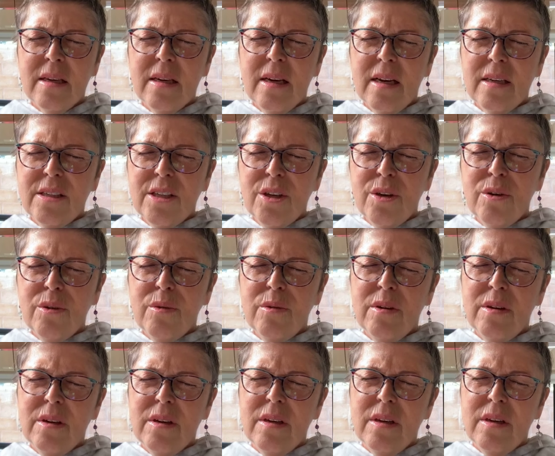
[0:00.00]
as you
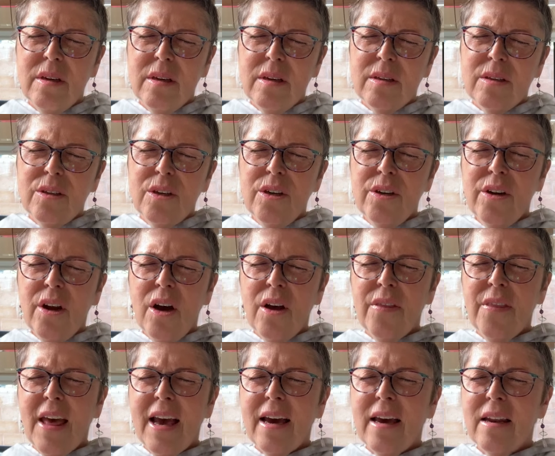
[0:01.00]
turn on
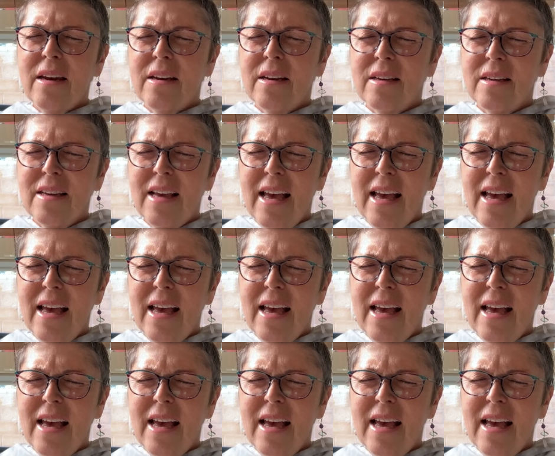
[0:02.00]
that